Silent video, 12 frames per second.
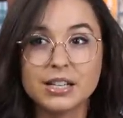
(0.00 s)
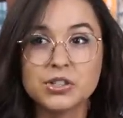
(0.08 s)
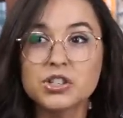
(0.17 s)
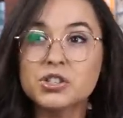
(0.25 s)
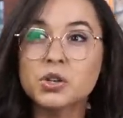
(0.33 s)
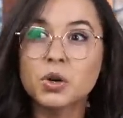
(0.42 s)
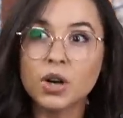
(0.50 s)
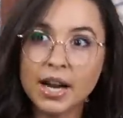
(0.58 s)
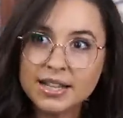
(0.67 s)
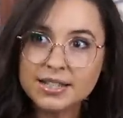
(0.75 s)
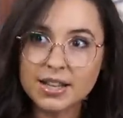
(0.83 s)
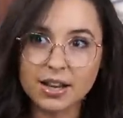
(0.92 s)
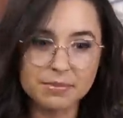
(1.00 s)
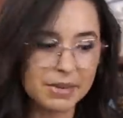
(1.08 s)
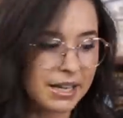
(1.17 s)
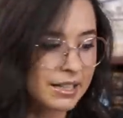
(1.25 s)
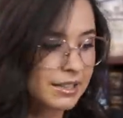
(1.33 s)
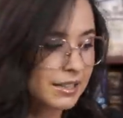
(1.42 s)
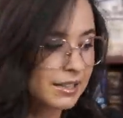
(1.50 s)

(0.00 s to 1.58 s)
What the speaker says: just grates on me.